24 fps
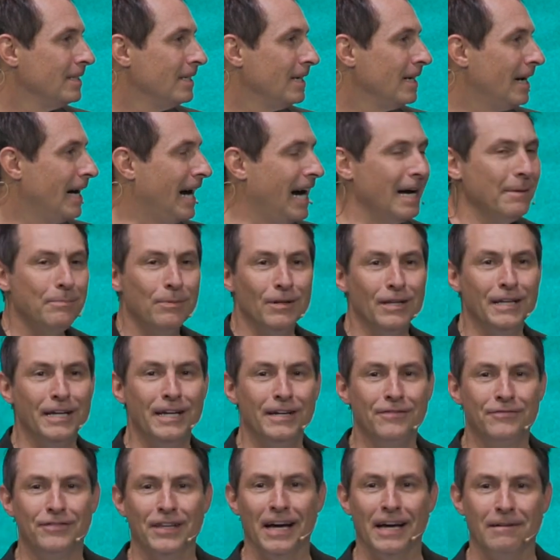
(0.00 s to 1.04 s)
I
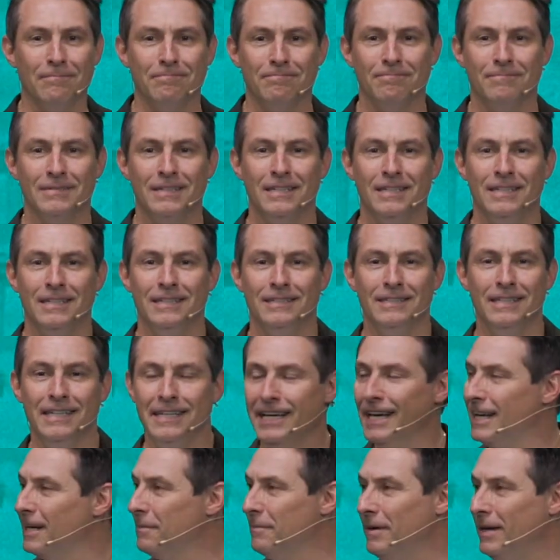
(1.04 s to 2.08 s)
believe that the
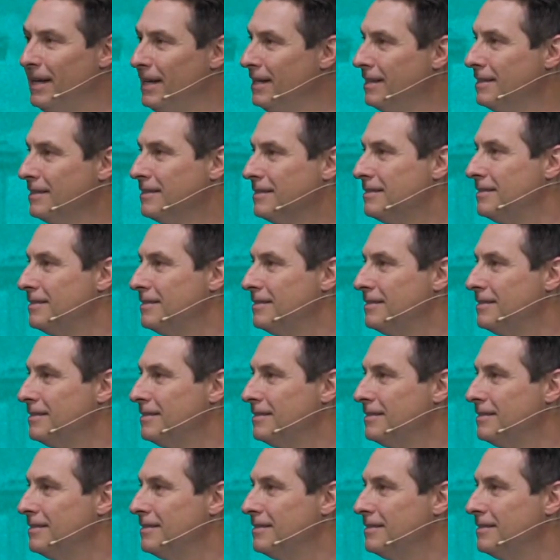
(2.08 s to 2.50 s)
enemy,